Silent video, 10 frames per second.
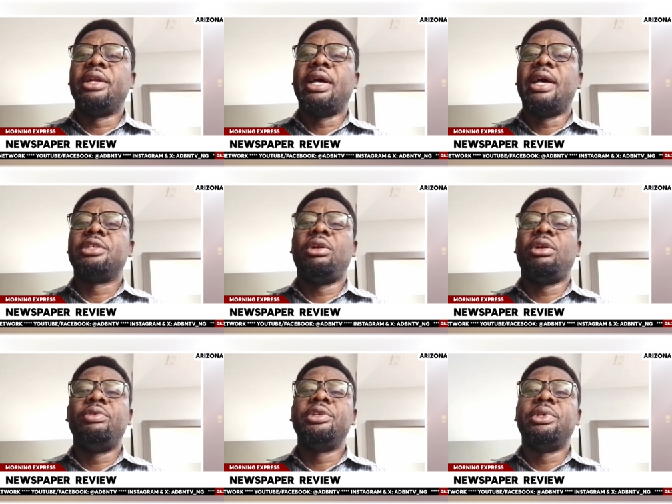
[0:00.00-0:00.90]
That has
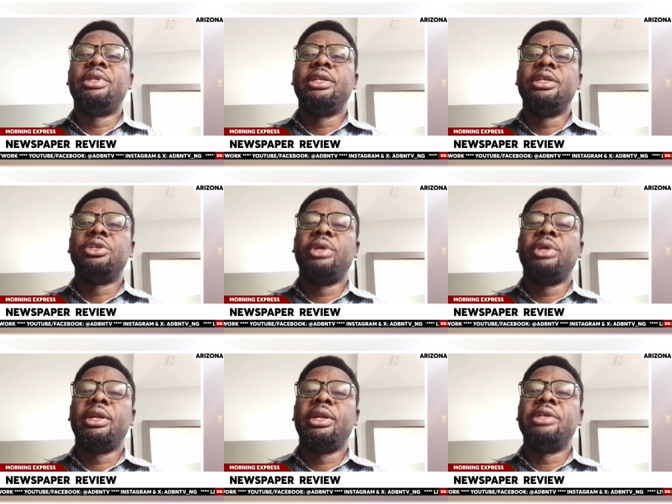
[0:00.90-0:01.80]
always been the issue
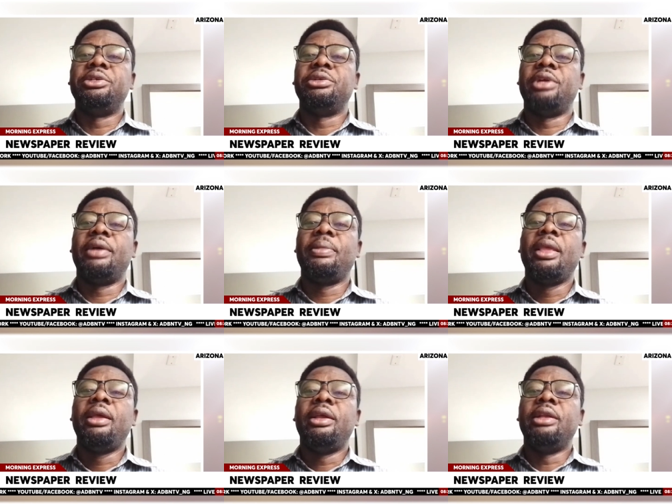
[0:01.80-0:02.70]
in Nigeria
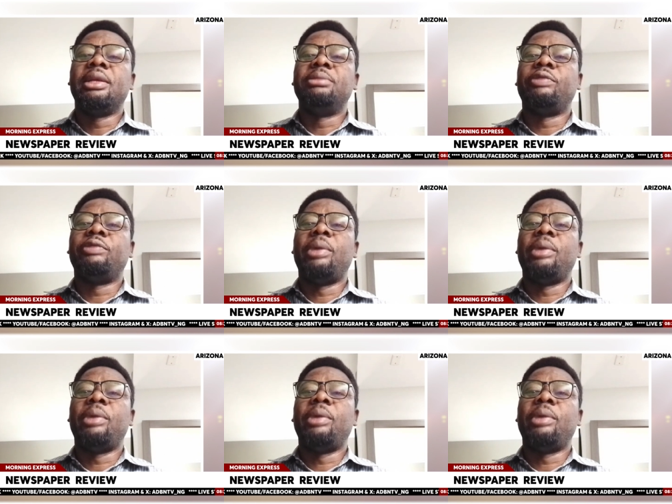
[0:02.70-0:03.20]
in terms of